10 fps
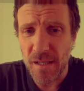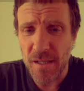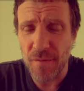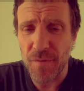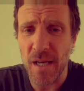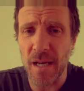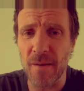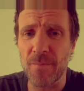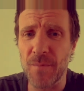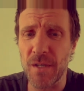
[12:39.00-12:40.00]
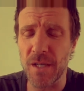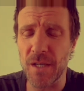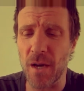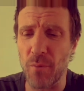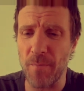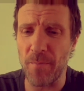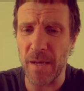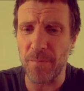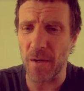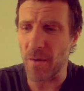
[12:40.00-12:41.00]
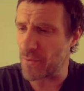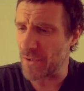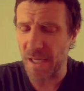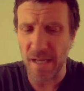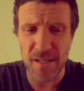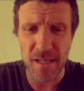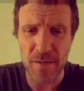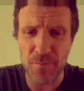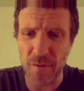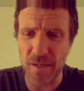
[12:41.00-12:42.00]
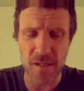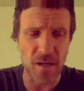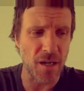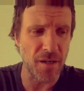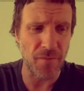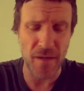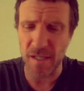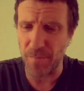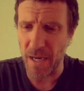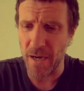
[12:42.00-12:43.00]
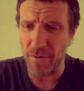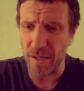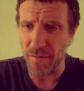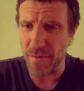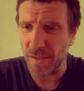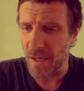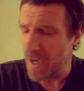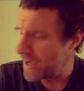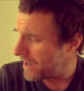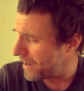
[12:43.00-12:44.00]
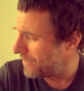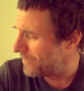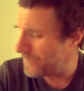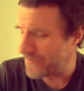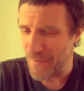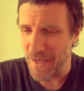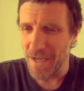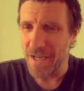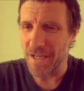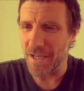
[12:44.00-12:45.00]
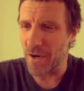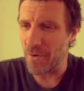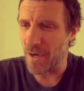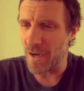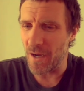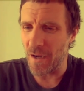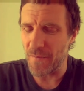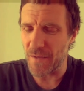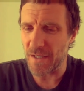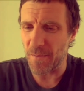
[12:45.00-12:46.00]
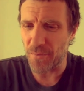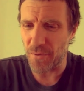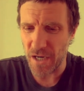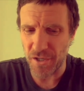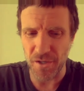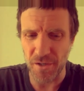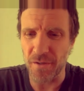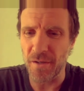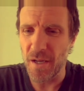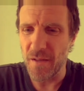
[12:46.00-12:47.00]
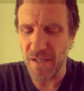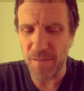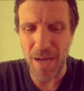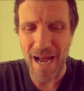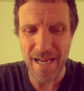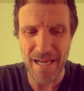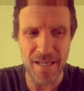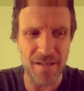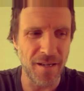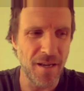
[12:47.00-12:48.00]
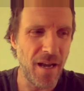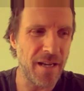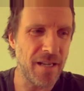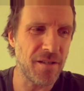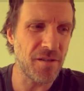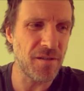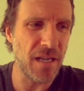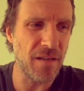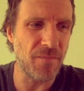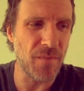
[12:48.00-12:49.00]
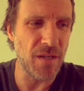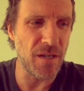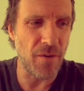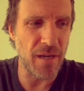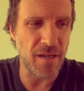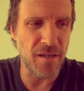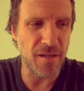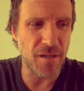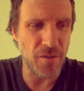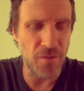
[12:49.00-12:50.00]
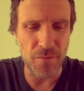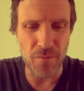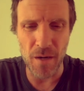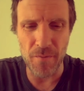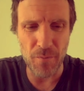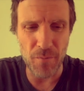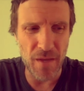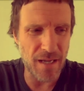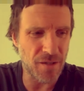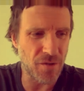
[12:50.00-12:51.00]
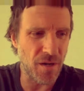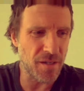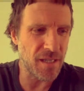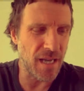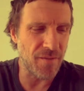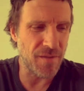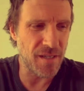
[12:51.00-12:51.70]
the thing. You know, when people are presented with this kind of experience, you know, this oppression, this pain, and it can do, without trying to sound